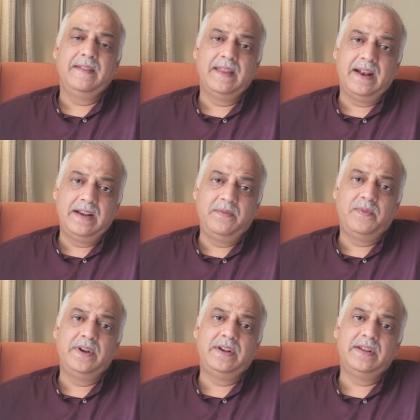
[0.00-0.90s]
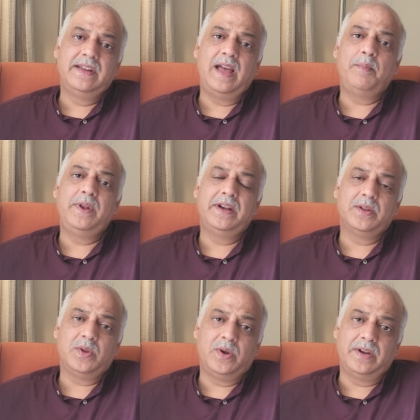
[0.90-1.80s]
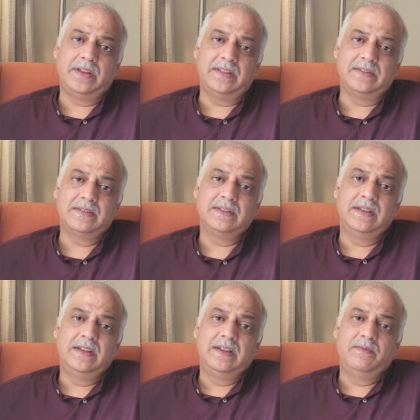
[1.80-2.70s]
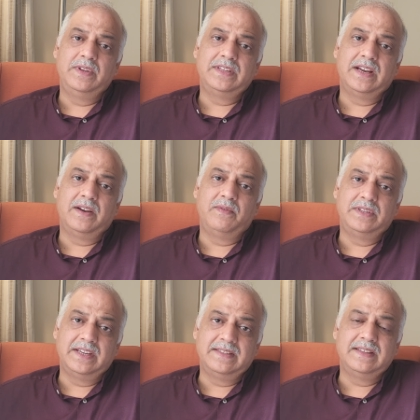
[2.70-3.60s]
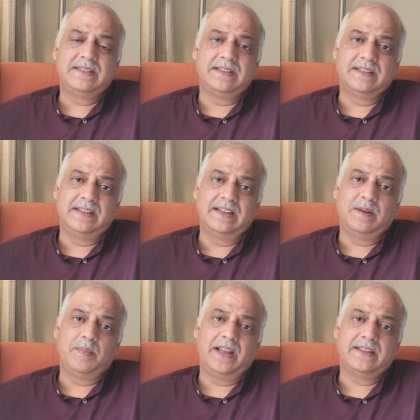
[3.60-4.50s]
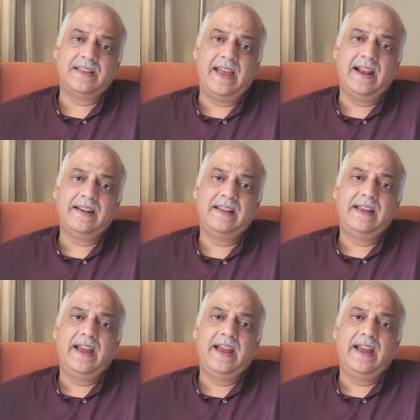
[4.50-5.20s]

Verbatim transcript: There are different appellate authorities which are which exist under the Income Tax Act,